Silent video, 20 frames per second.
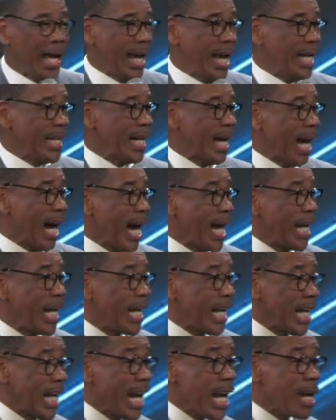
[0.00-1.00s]
And I
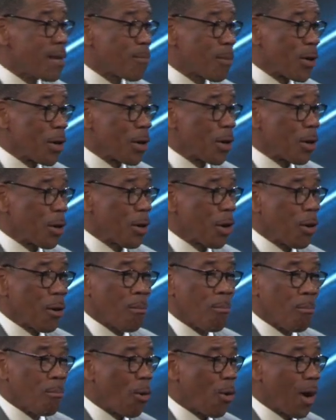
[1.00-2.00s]
labor
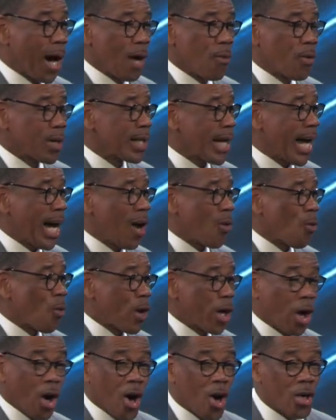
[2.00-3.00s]
more. I want to
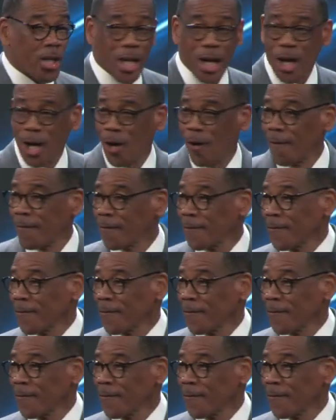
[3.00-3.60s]
outwork all y'all.